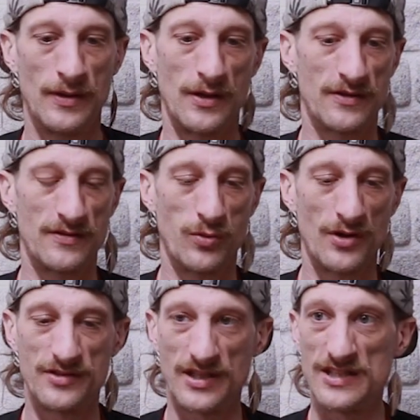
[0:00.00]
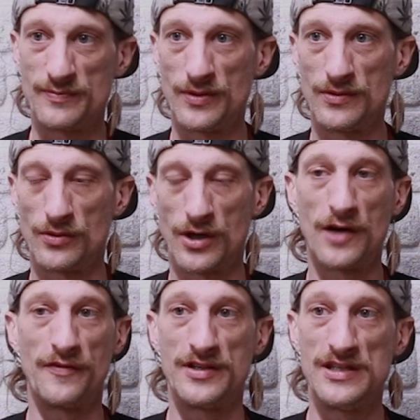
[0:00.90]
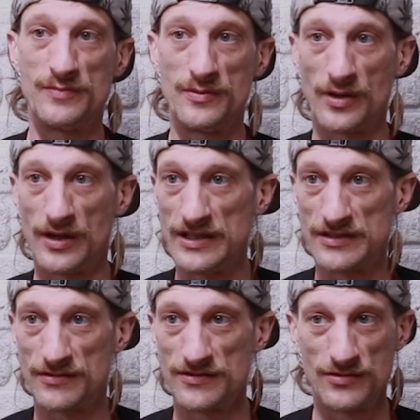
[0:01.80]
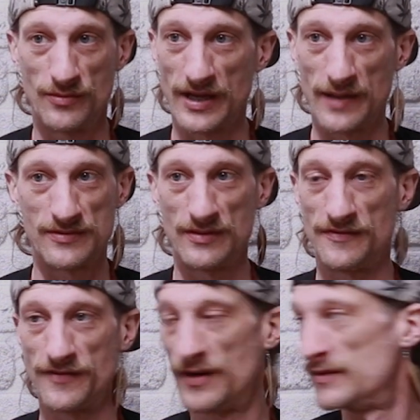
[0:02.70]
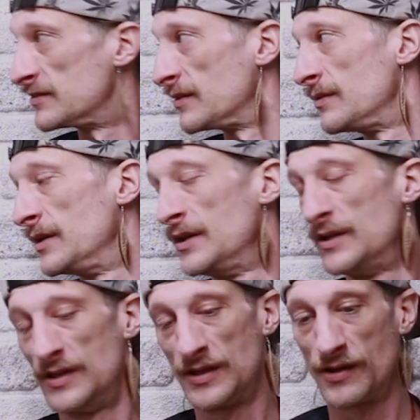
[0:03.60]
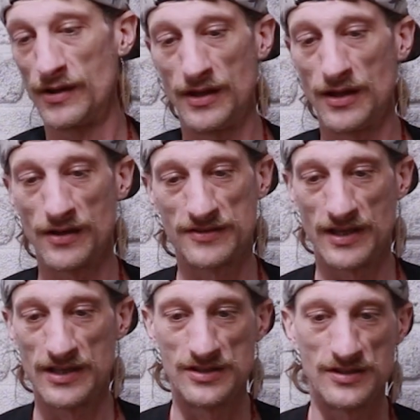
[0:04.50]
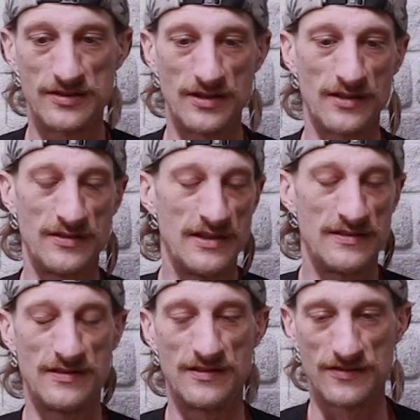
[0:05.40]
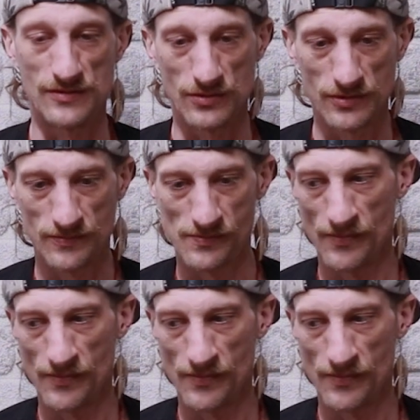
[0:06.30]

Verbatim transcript: Like I said, one teaspoon or half a teaspoon per litre is normally absolutely fine. So it, go, it lasts ages, it's easy to store.